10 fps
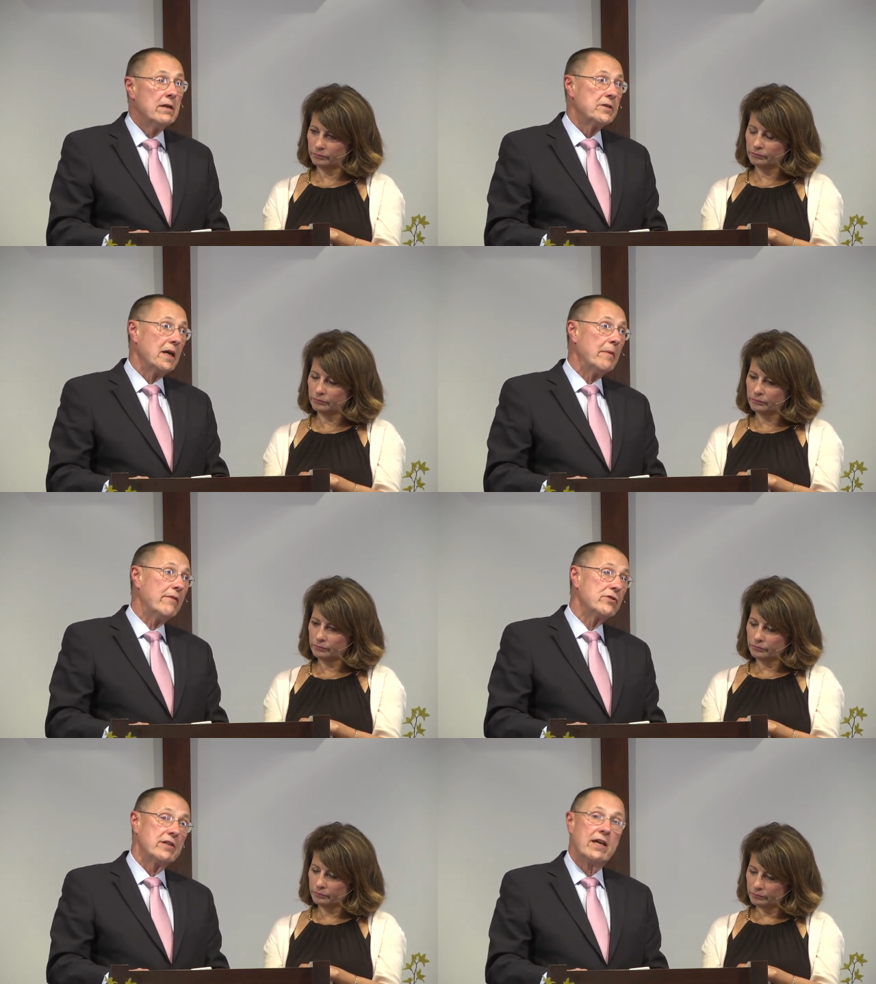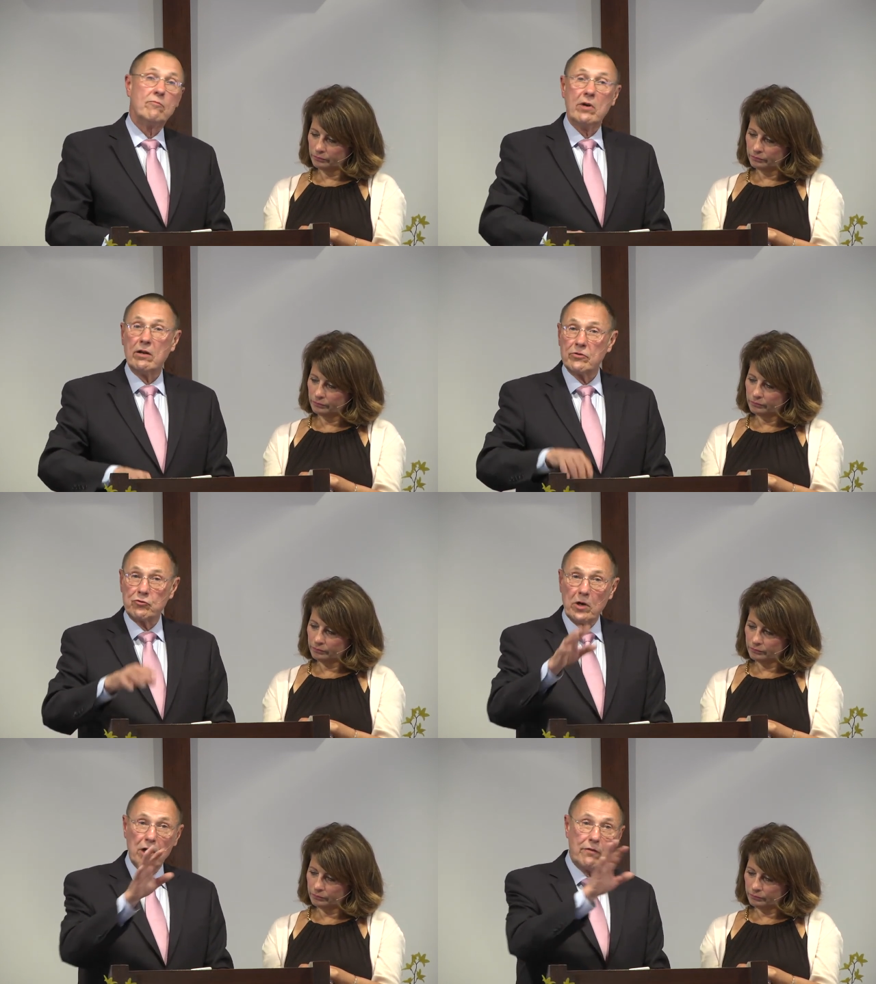Speaker 1: Some have said, well,
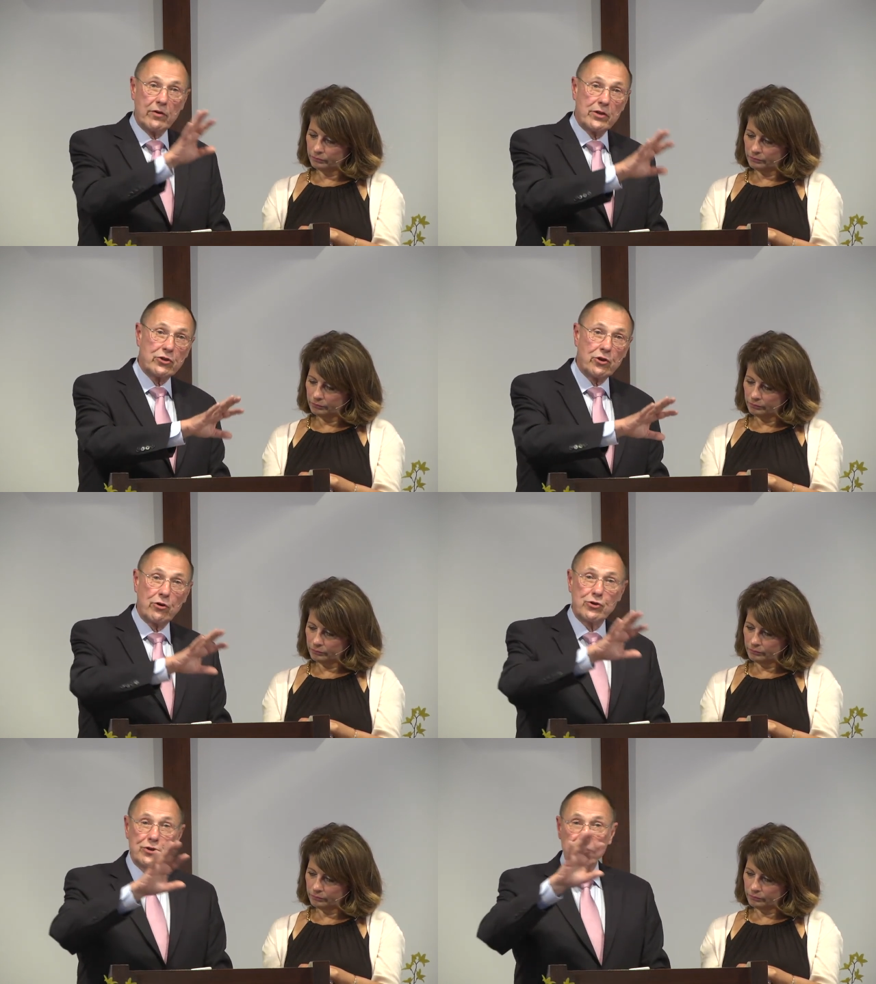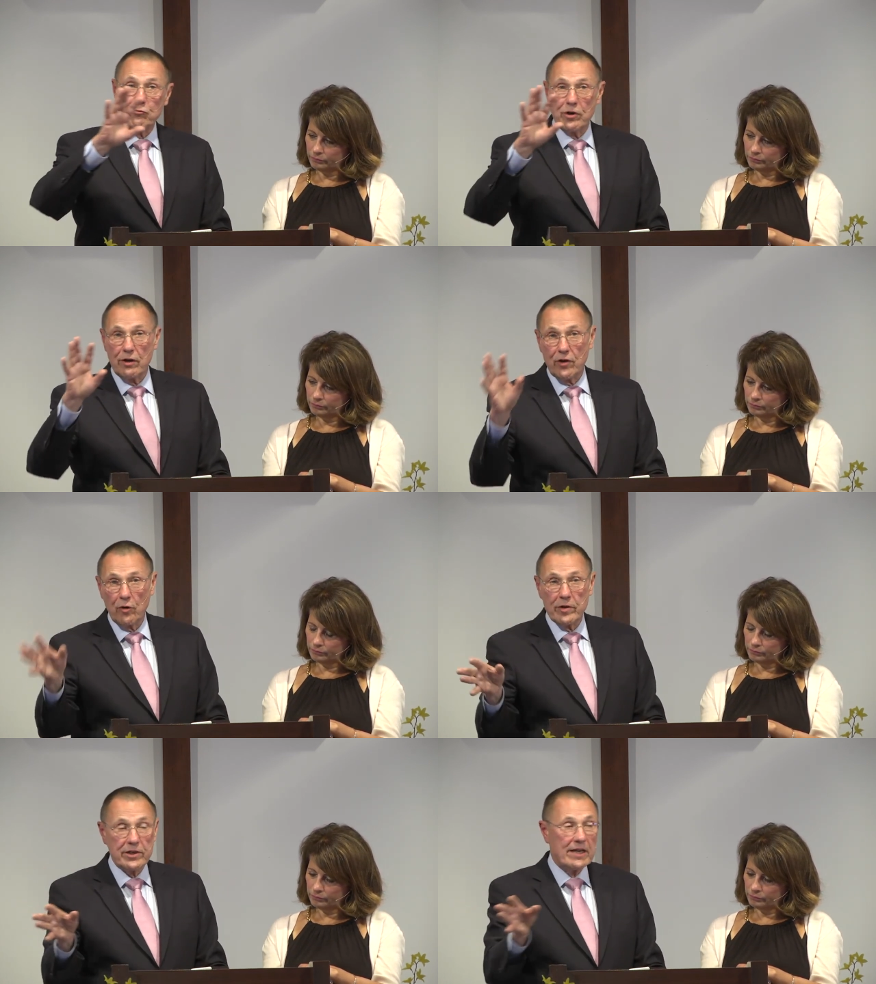12 are the church and 12
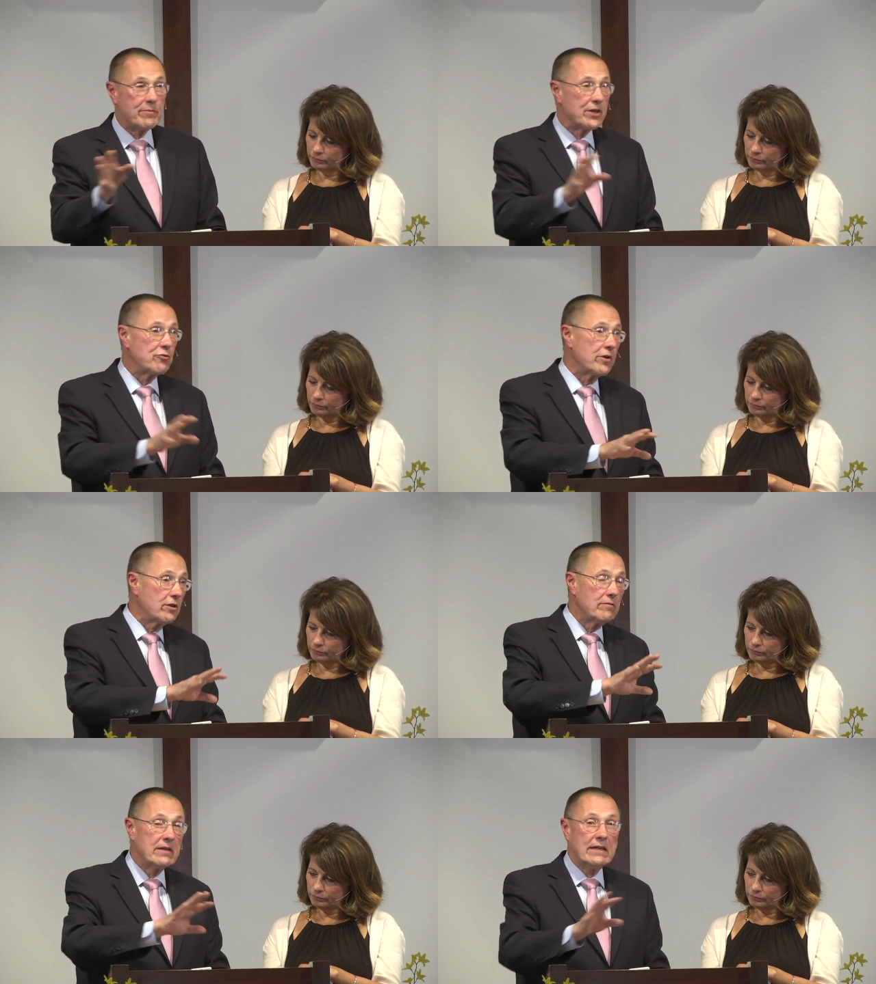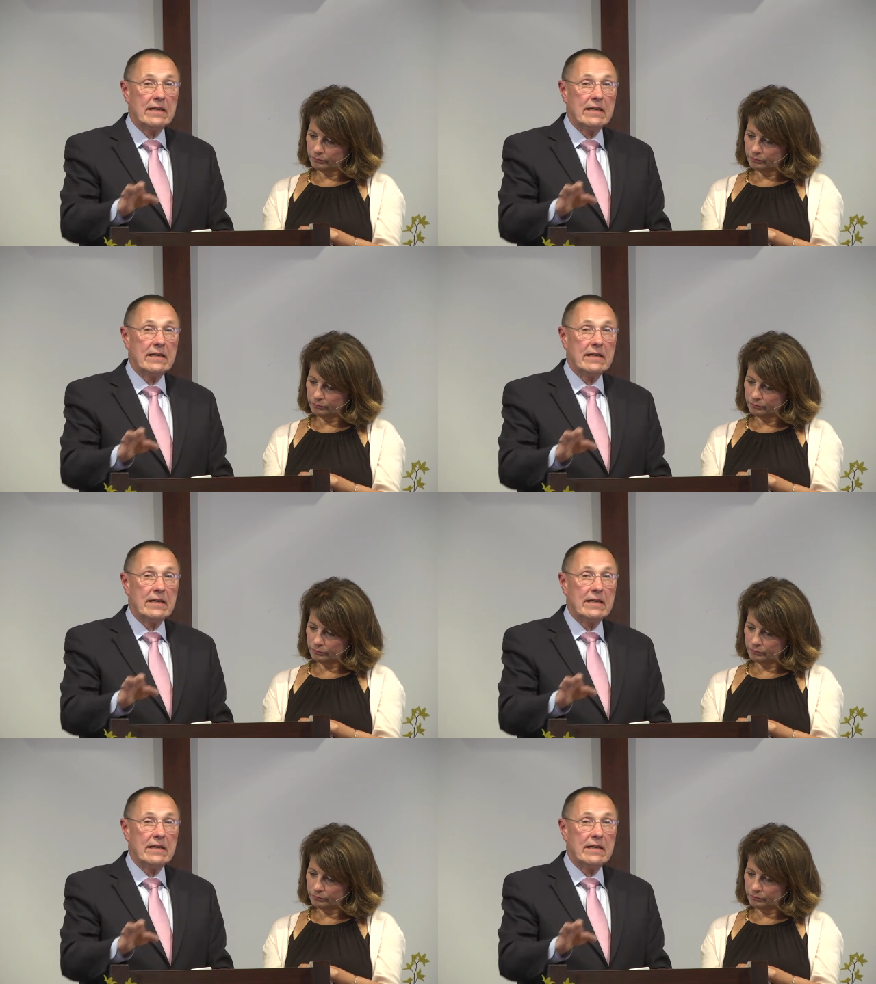are redeemed Israel.